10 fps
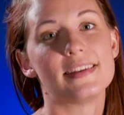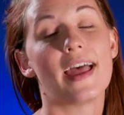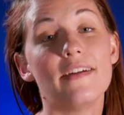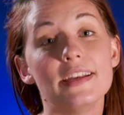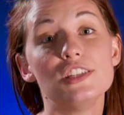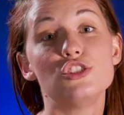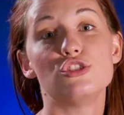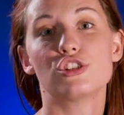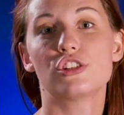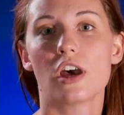Now I need you
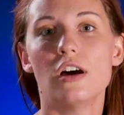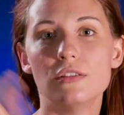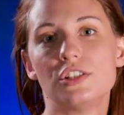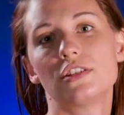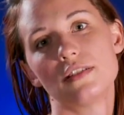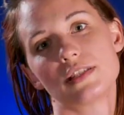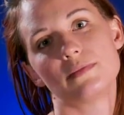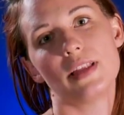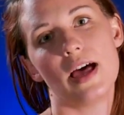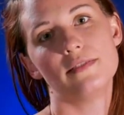to go and show some
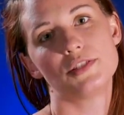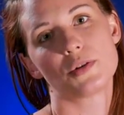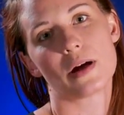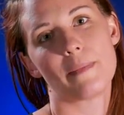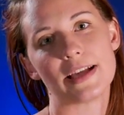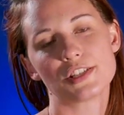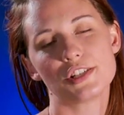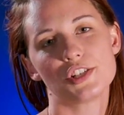love to our master